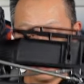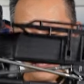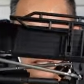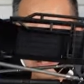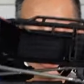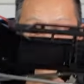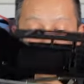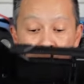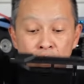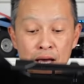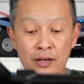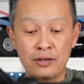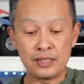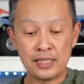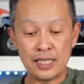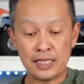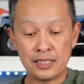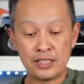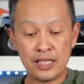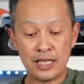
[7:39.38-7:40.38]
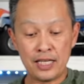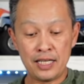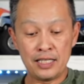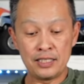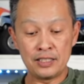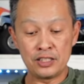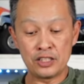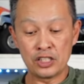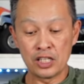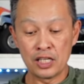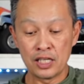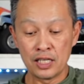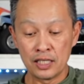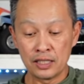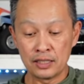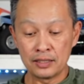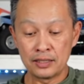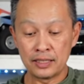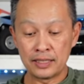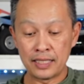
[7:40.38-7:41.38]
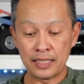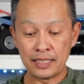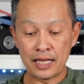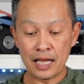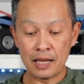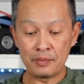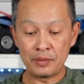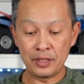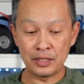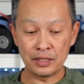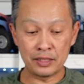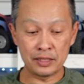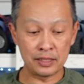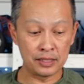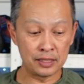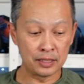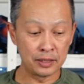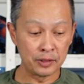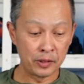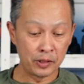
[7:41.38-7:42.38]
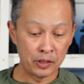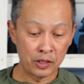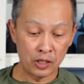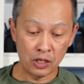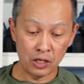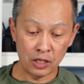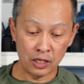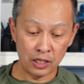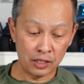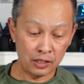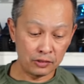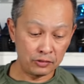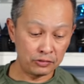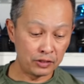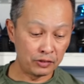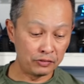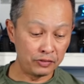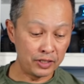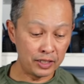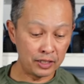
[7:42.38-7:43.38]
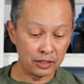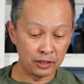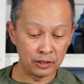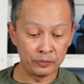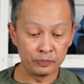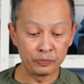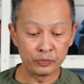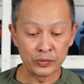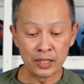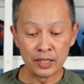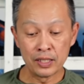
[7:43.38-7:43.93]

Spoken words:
And so how does that change the dynamics of the vehicle?